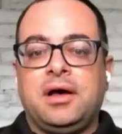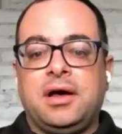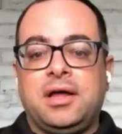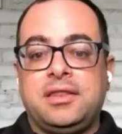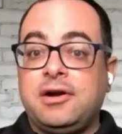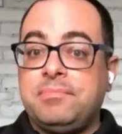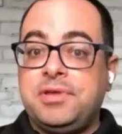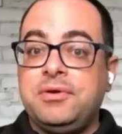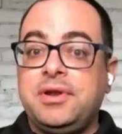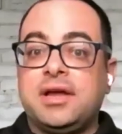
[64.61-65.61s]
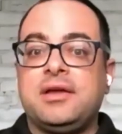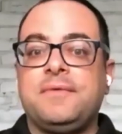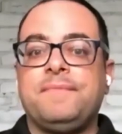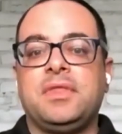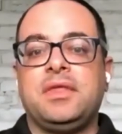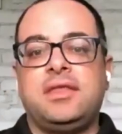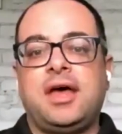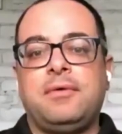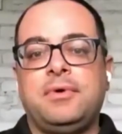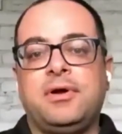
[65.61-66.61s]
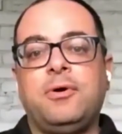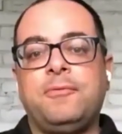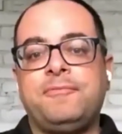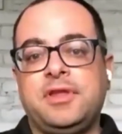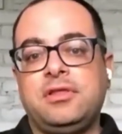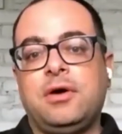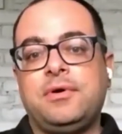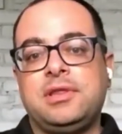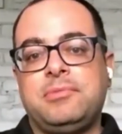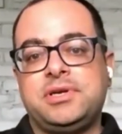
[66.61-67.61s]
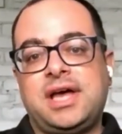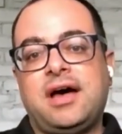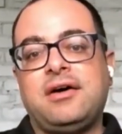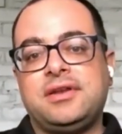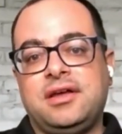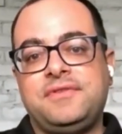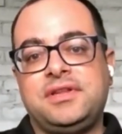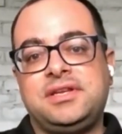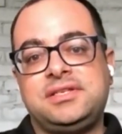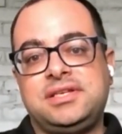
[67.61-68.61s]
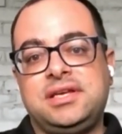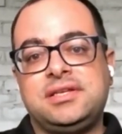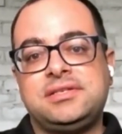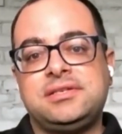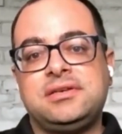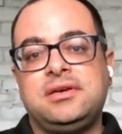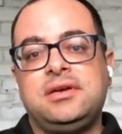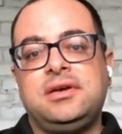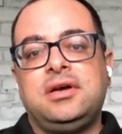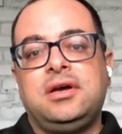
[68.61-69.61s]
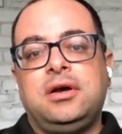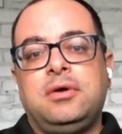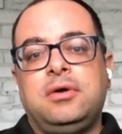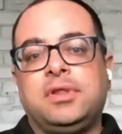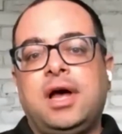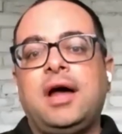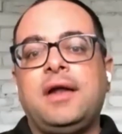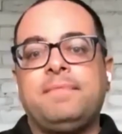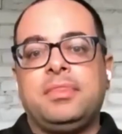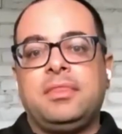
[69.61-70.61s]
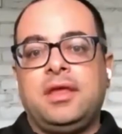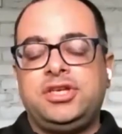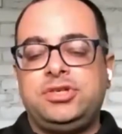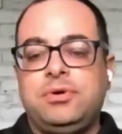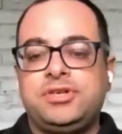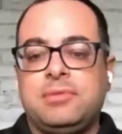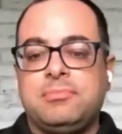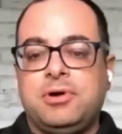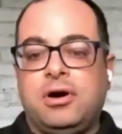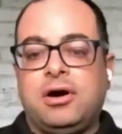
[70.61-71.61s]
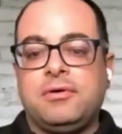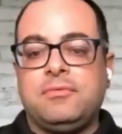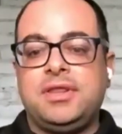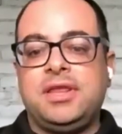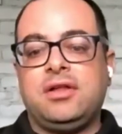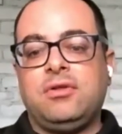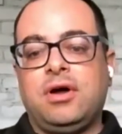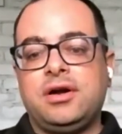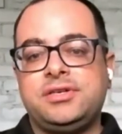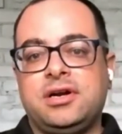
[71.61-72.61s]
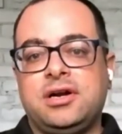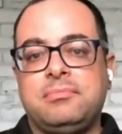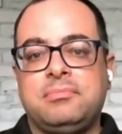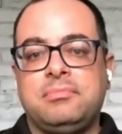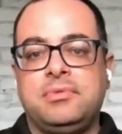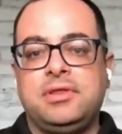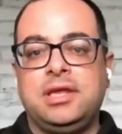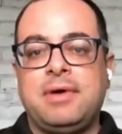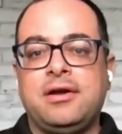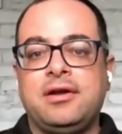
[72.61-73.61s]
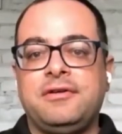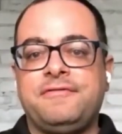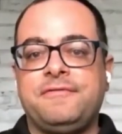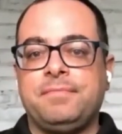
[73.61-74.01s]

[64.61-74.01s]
therapeutic that would hopefully lower the mortality of the disease. While not a short-term call, we think longer term, the amount of